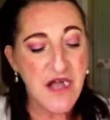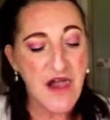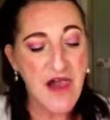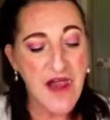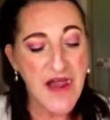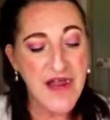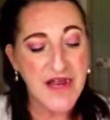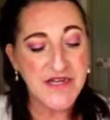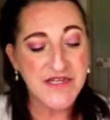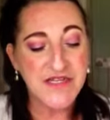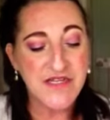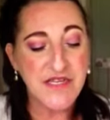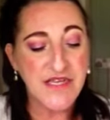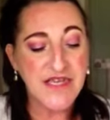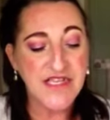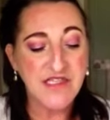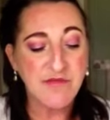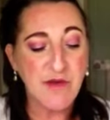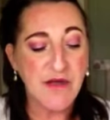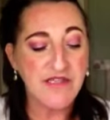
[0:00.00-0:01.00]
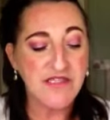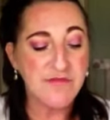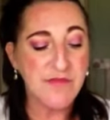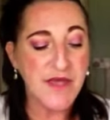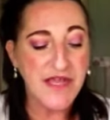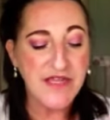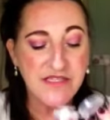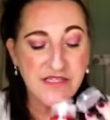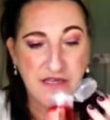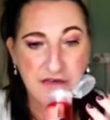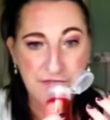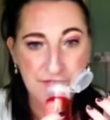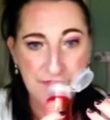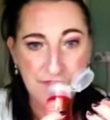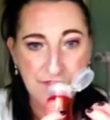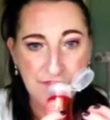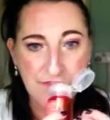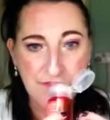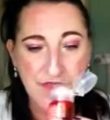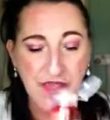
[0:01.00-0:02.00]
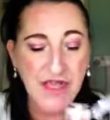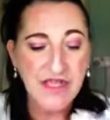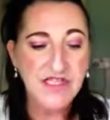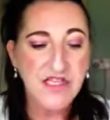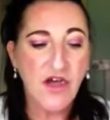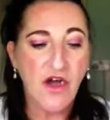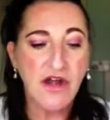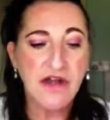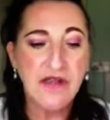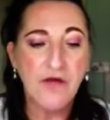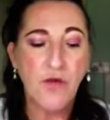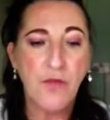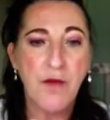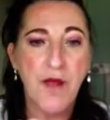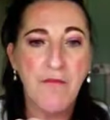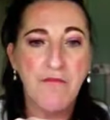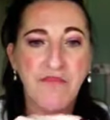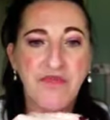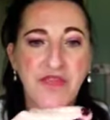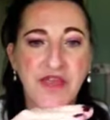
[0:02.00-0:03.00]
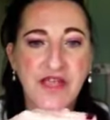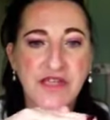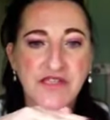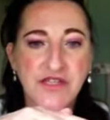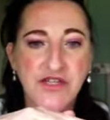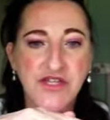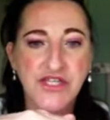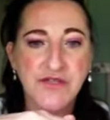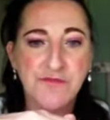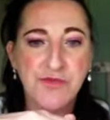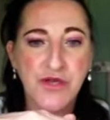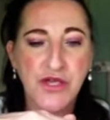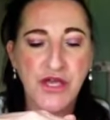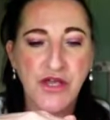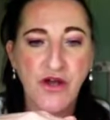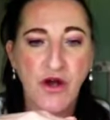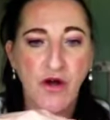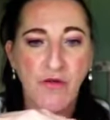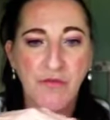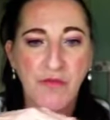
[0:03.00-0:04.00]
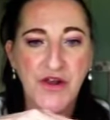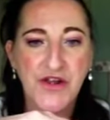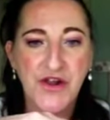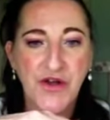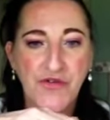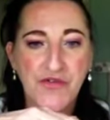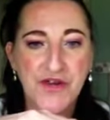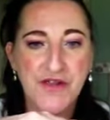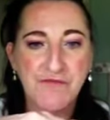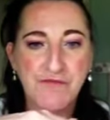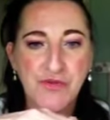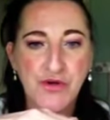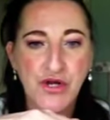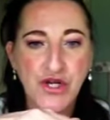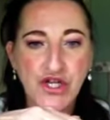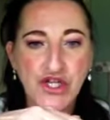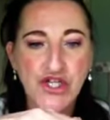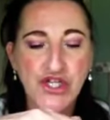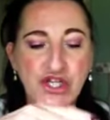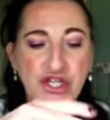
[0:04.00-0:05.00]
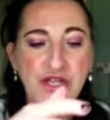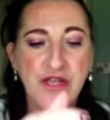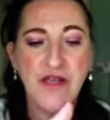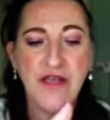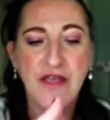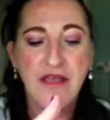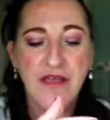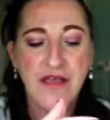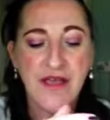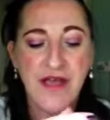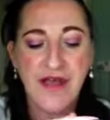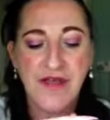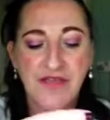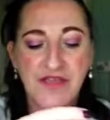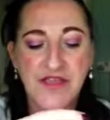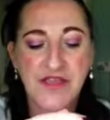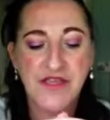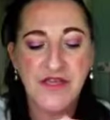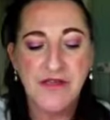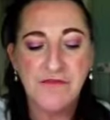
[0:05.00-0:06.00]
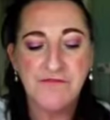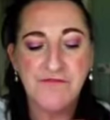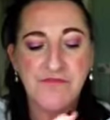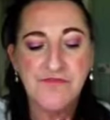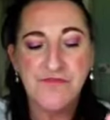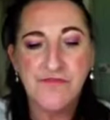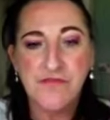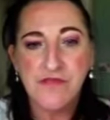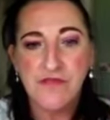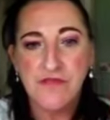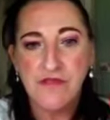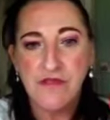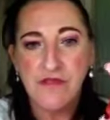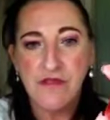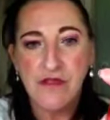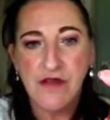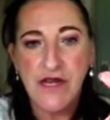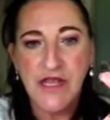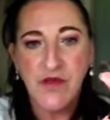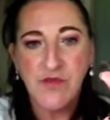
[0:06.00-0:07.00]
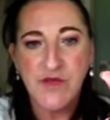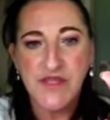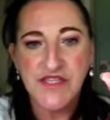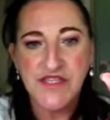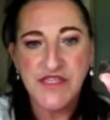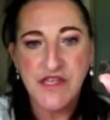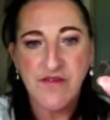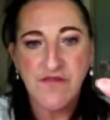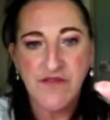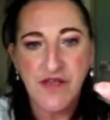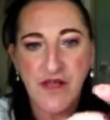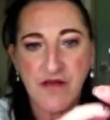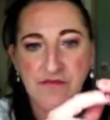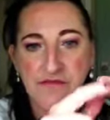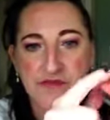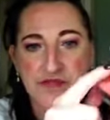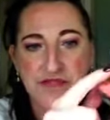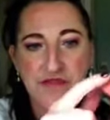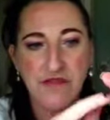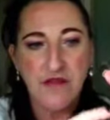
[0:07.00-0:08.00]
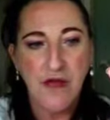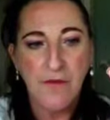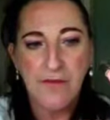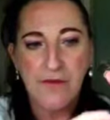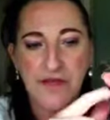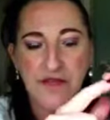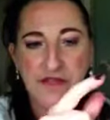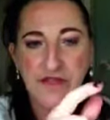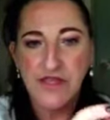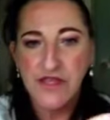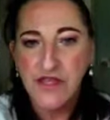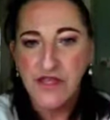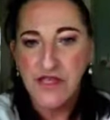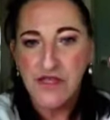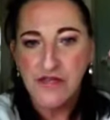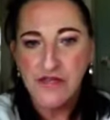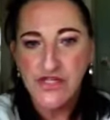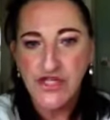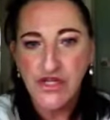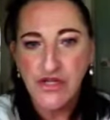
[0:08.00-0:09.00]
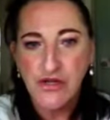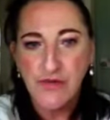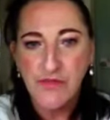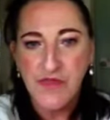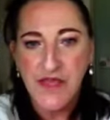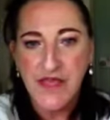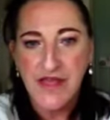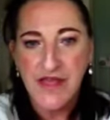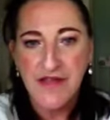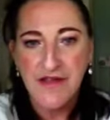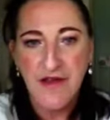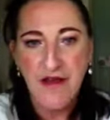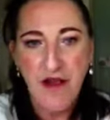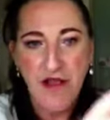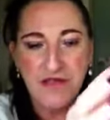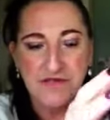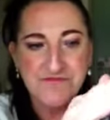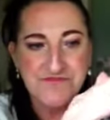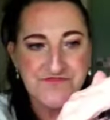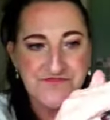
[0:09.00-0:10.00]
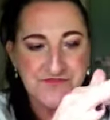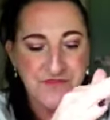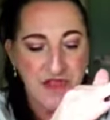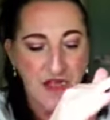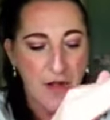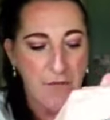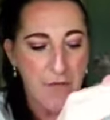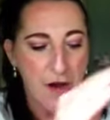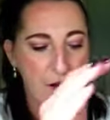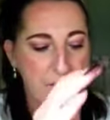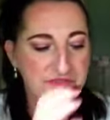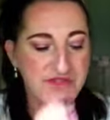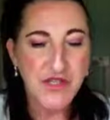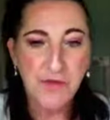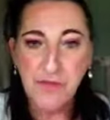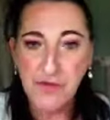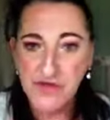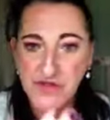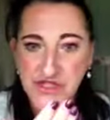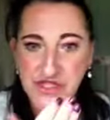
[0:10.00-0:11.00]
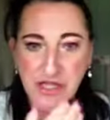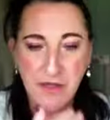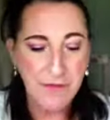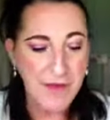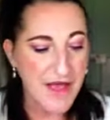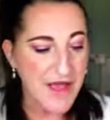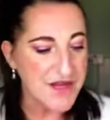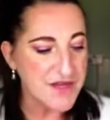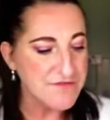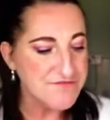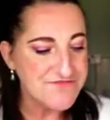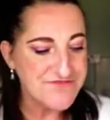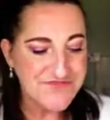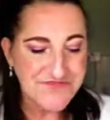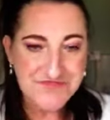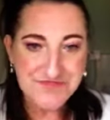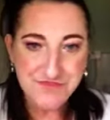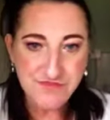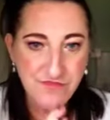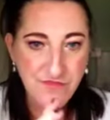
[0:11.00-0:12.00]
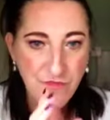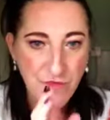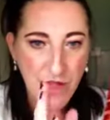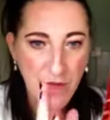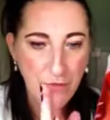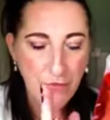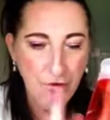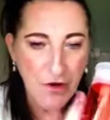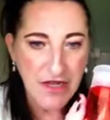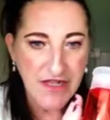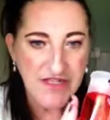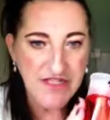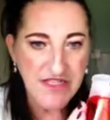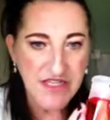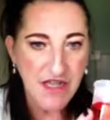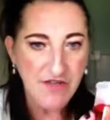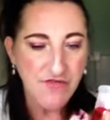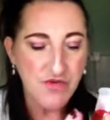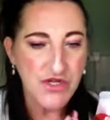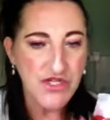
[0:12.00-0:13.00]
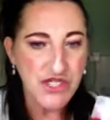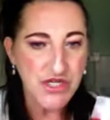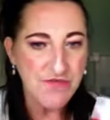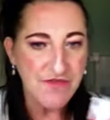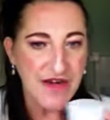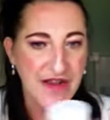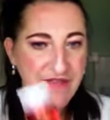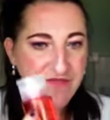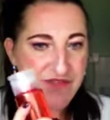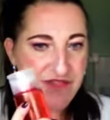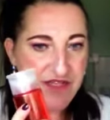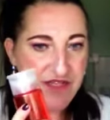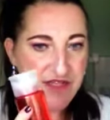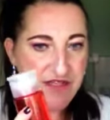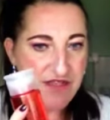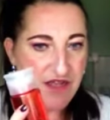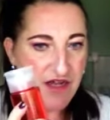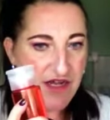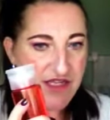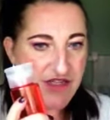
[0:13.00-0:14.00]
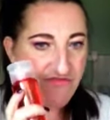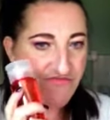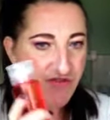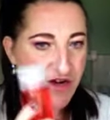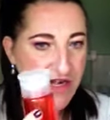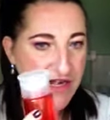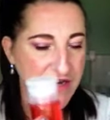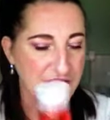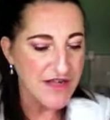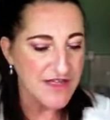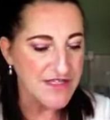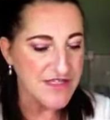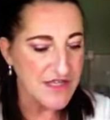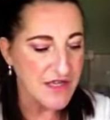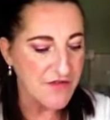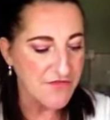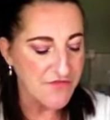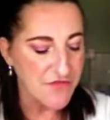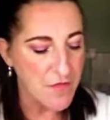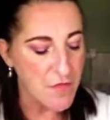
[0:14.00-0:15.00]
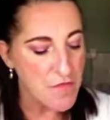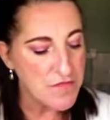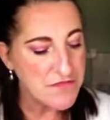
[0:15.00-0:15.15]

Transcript: And it smells amazing. It's got a little pump thing, so you just put your cotton bud on and push, and the liquid stuff comes up into the tube there and pumps up onto your pad. Brilliant stuff once you've cleansed this, guys. Really nice stuff.